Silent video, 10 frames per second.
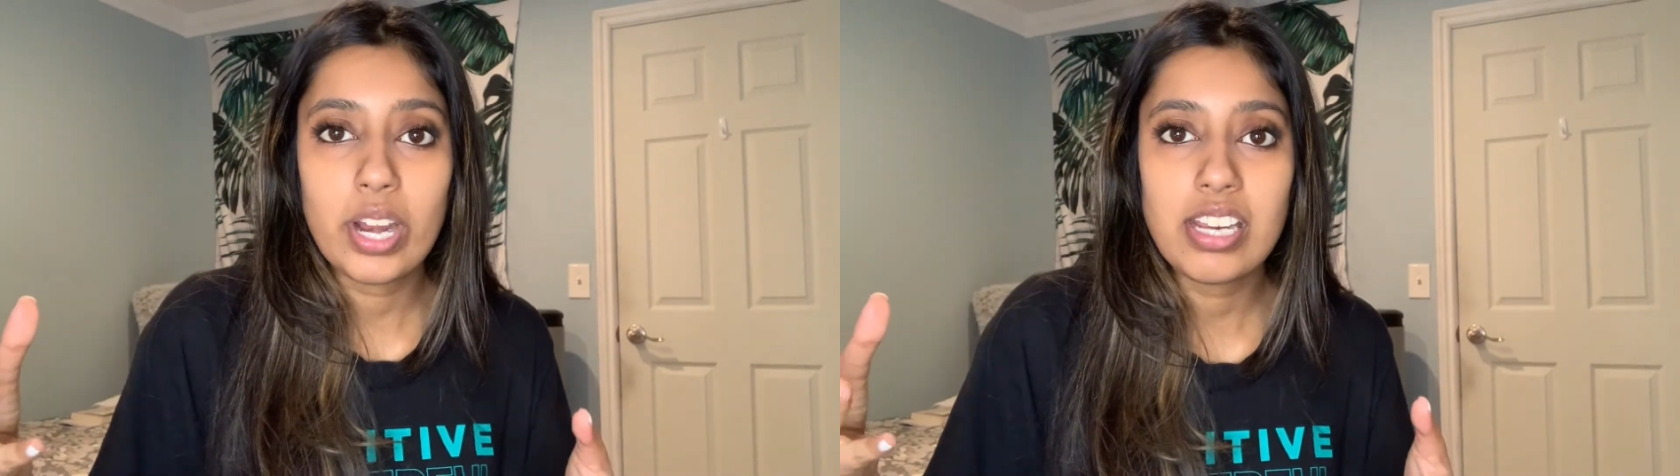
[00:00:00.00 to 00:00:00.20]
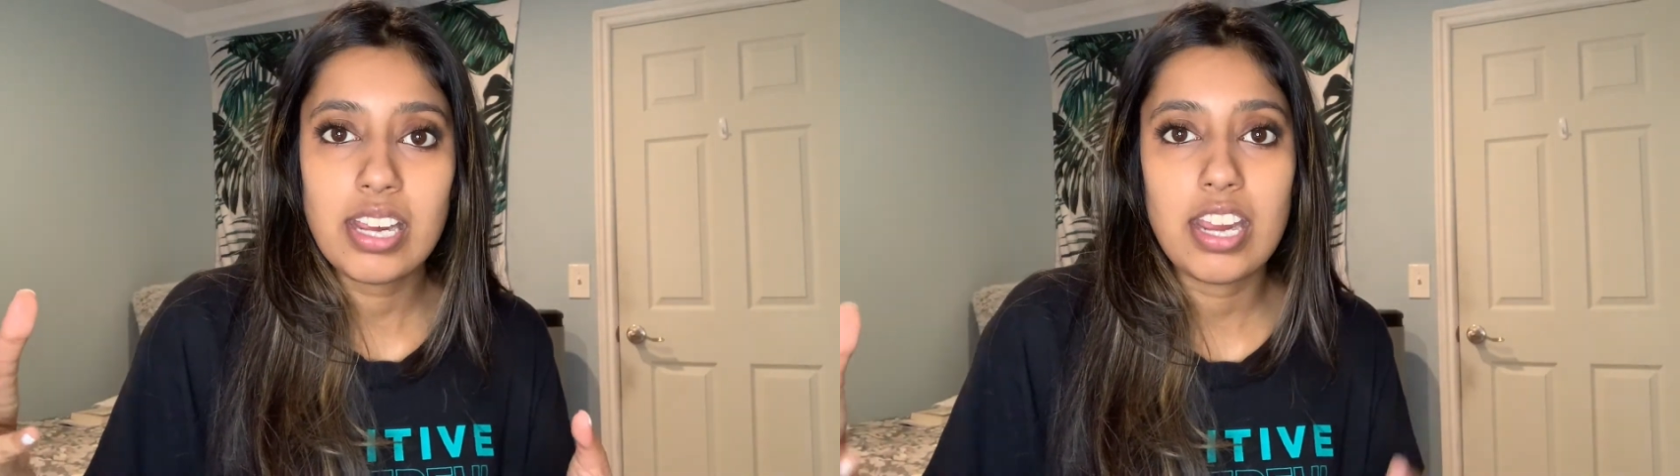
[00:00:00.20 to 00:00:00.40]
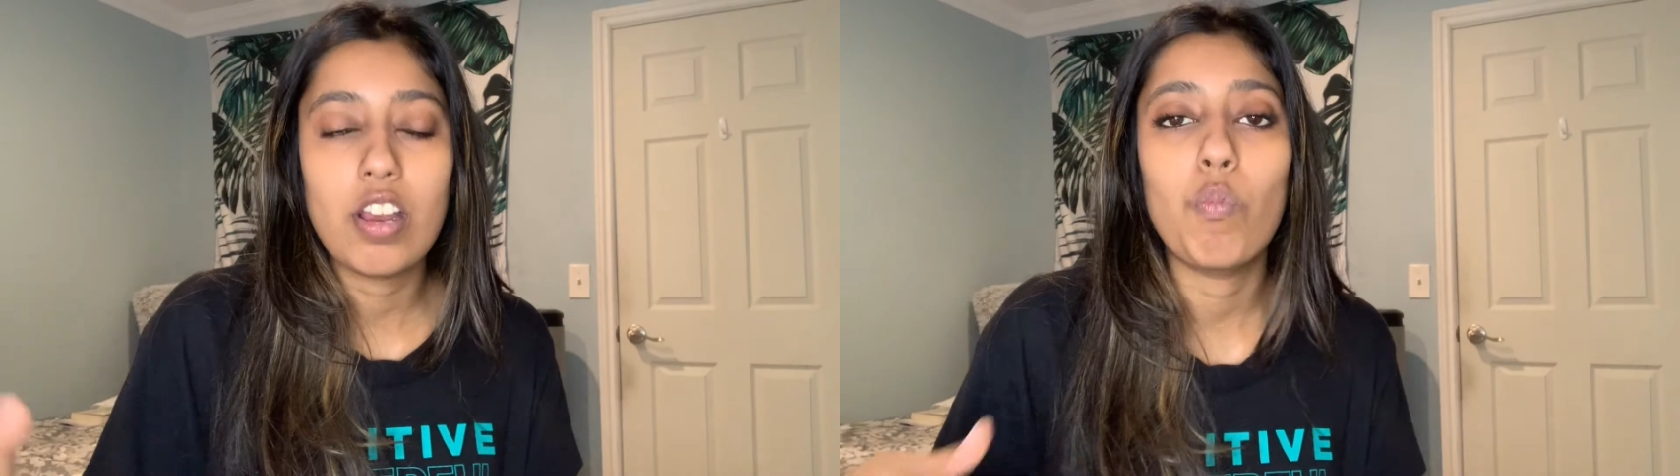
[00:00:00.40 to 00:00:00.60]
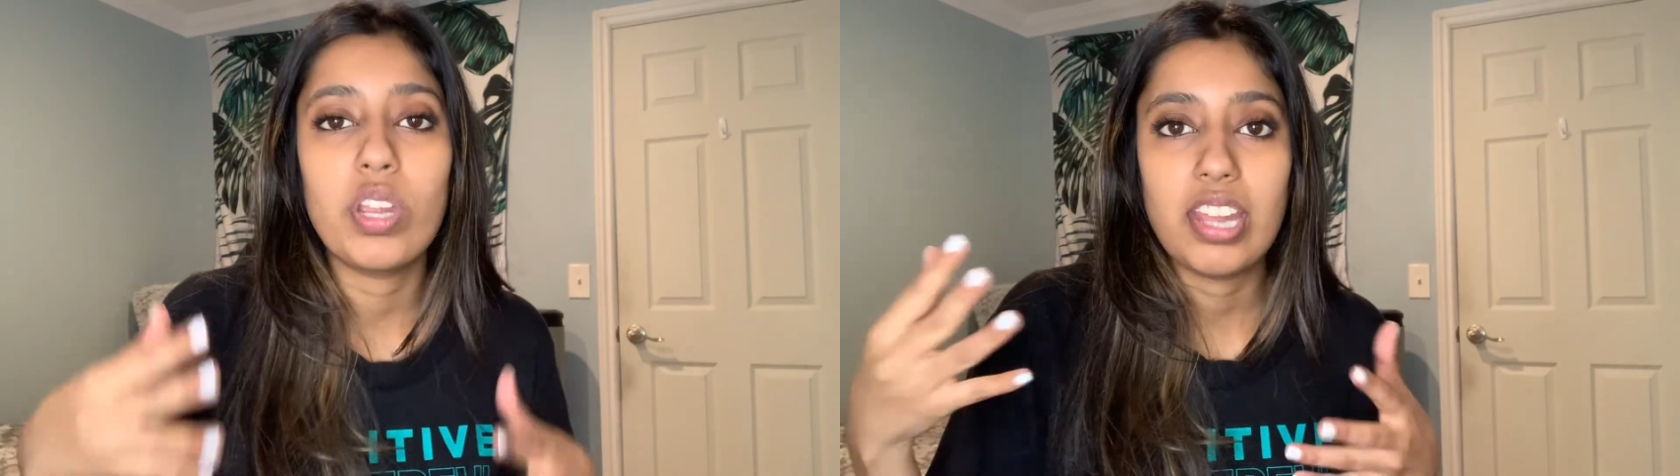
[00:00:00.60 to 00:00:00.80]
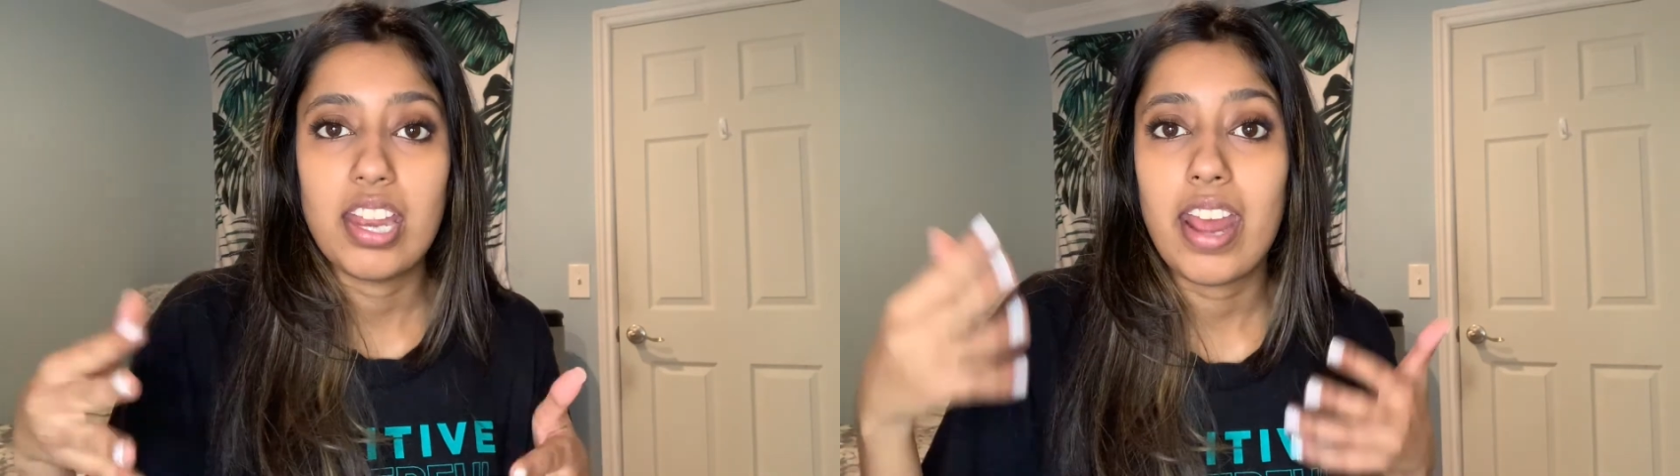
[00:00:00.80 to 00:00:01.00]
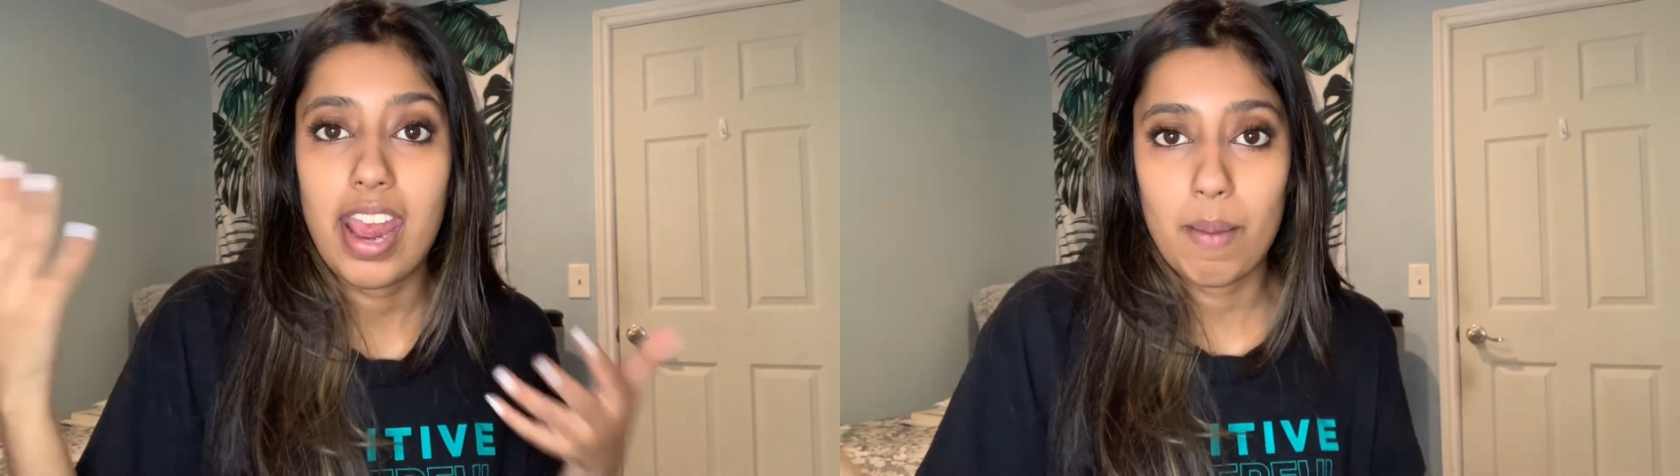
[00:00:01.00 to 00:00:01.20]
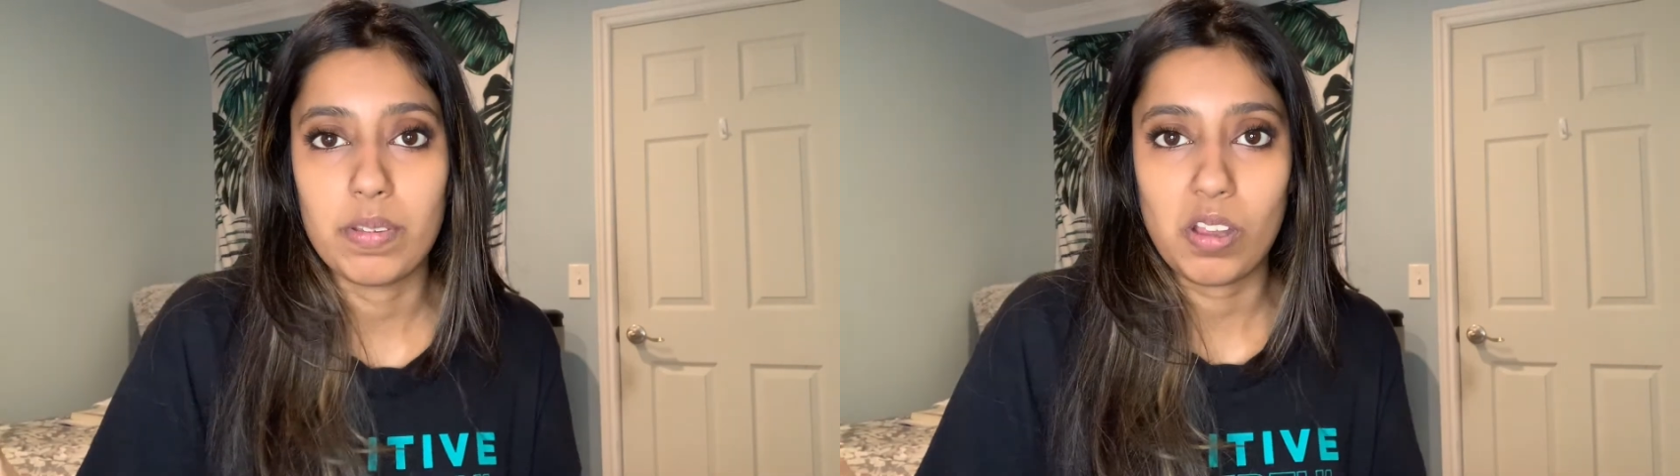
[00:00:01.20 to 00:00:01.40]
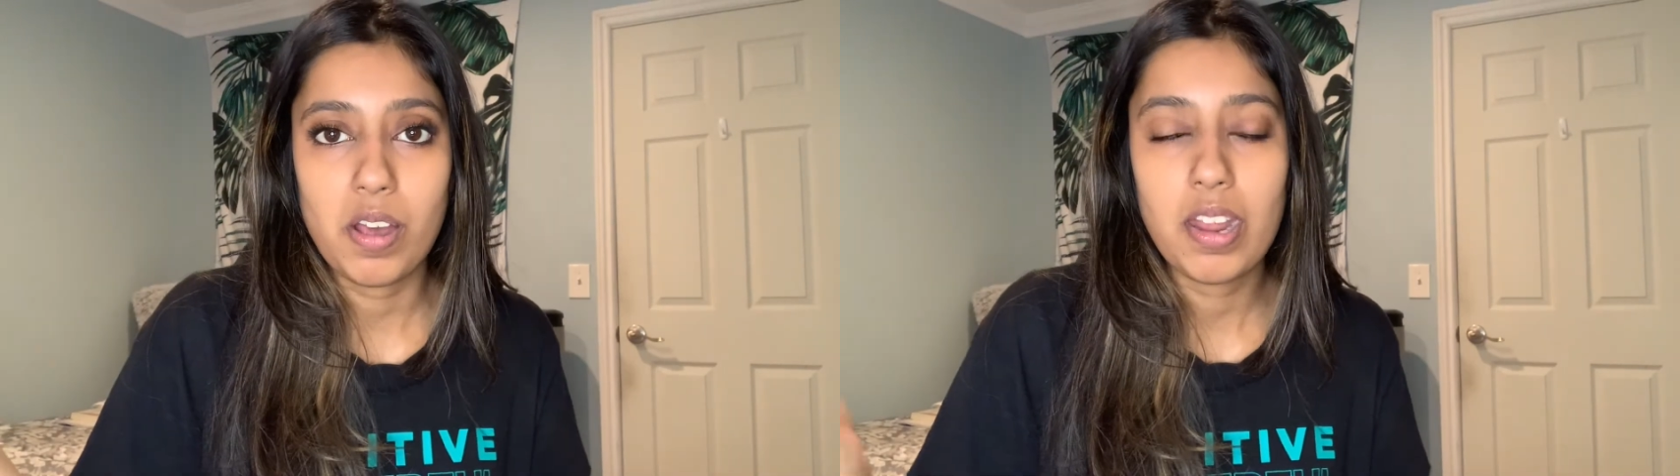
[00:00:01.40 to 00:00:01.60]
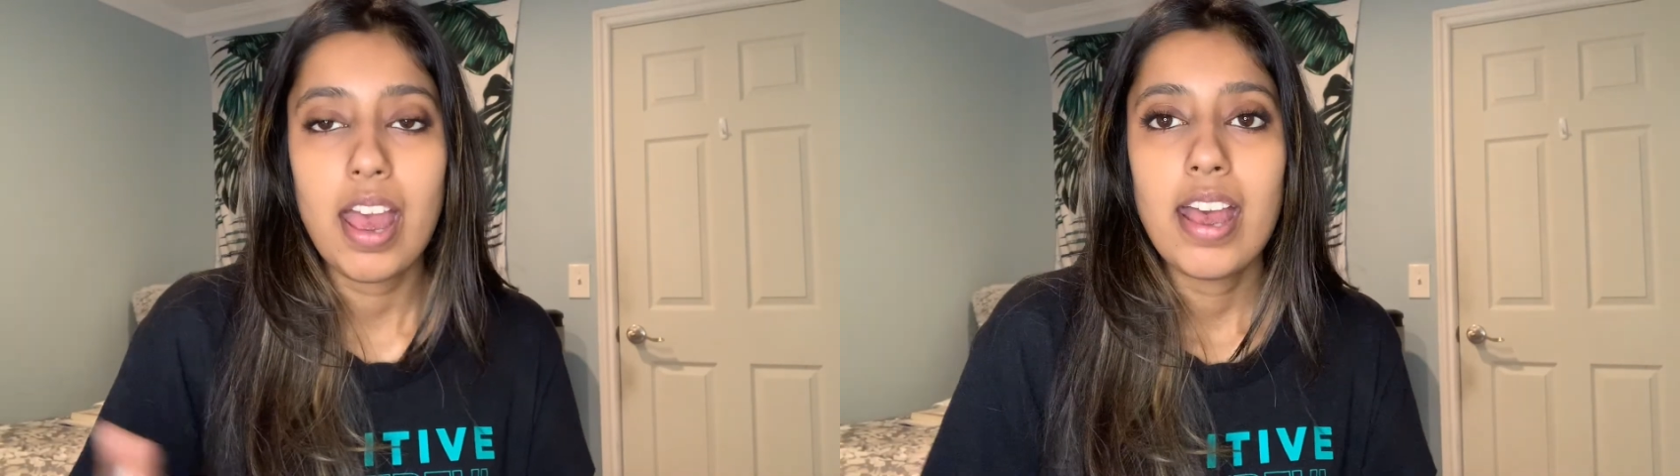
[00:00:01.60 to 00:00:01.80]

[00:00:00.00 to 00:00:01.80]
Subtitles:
ranking within Amazon.